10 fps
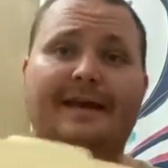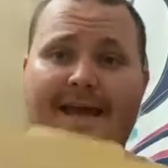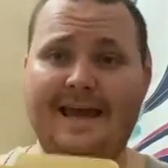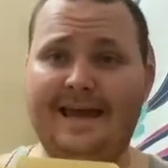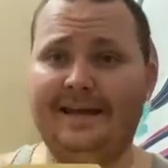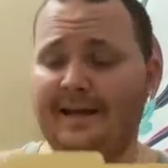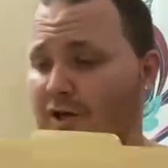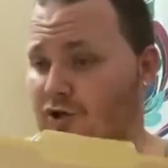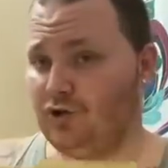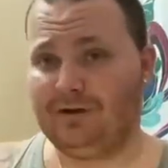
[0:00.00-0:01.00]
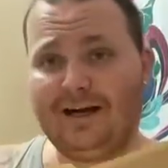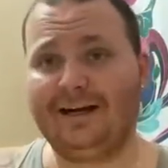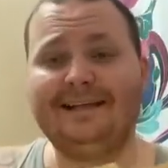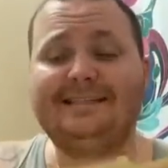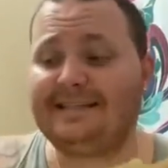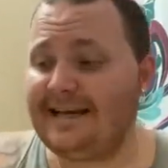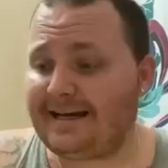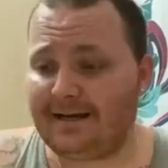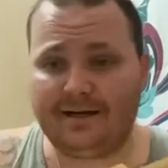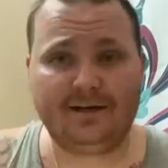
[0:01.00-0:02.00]
And you literally
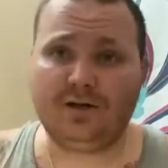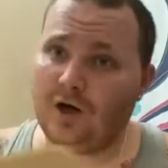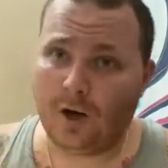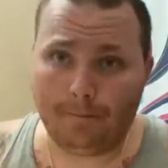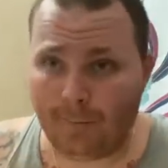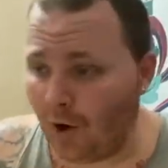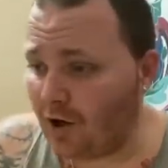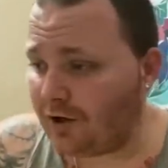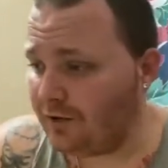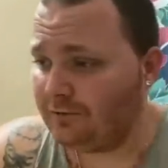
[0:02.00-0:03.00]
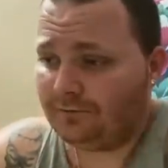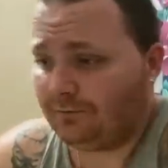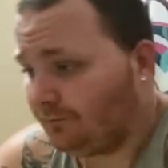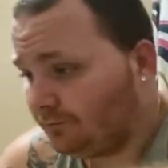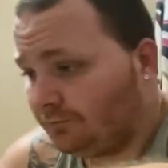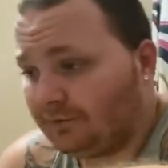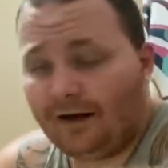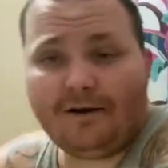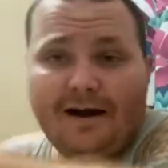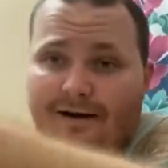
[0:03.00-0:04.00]
stick a book,
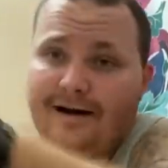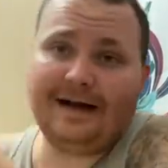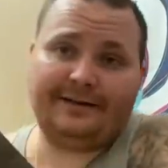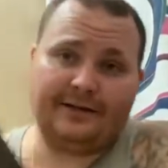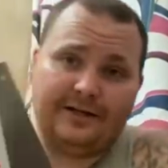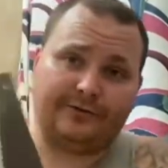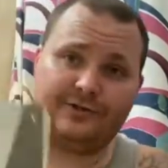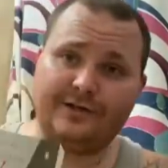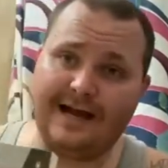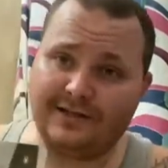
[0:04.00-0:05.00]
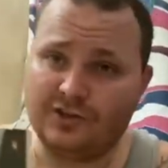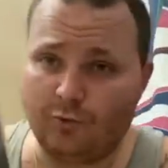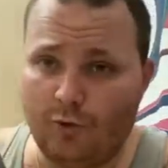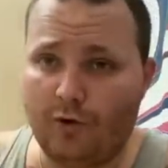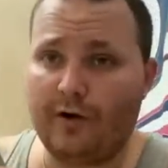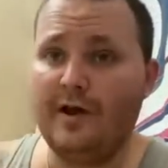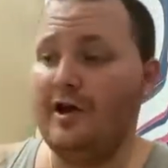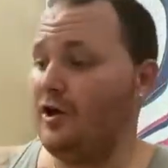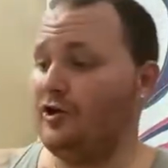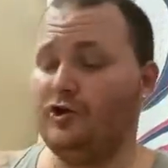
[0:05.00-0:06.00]
like right here I got the 33 Strategies of War.
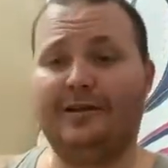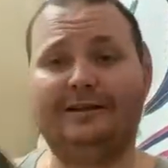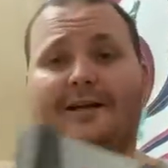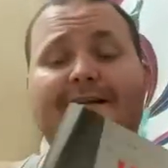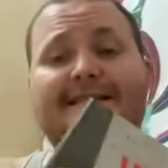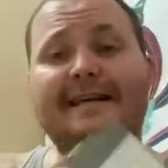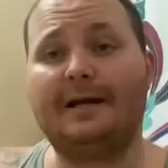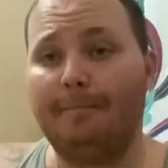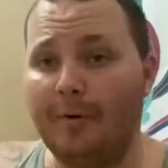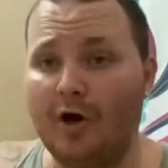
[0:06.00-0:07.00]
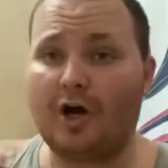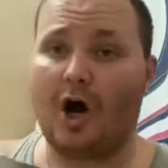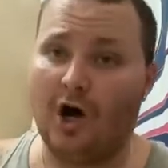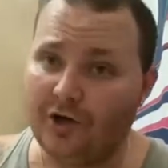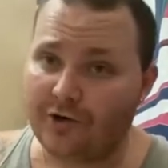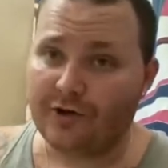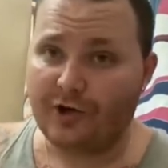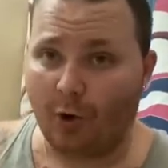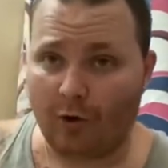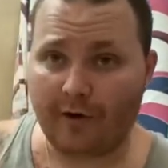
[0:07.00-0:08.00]
You can literally stick a book under the
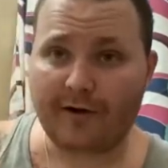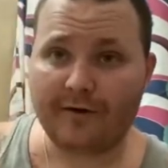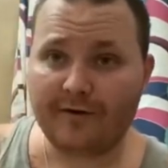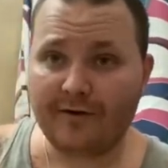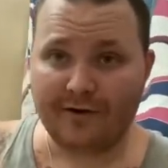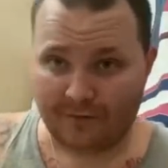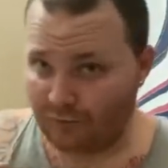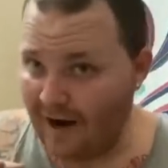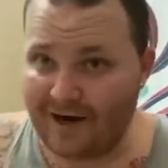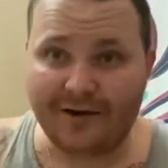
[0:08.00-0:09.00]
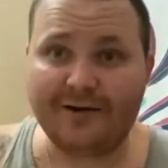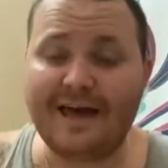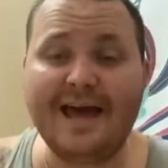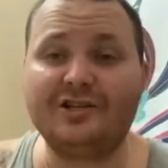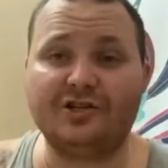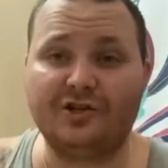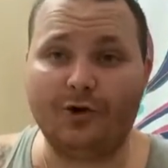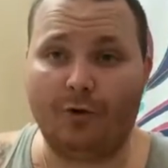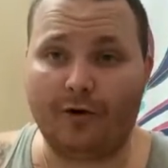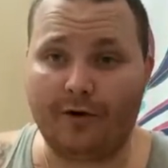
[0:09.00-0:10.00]
door, right under the edge of the
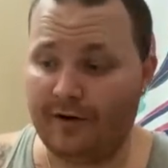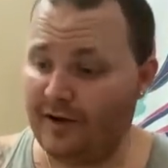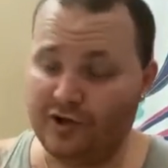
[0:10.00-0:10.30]
door.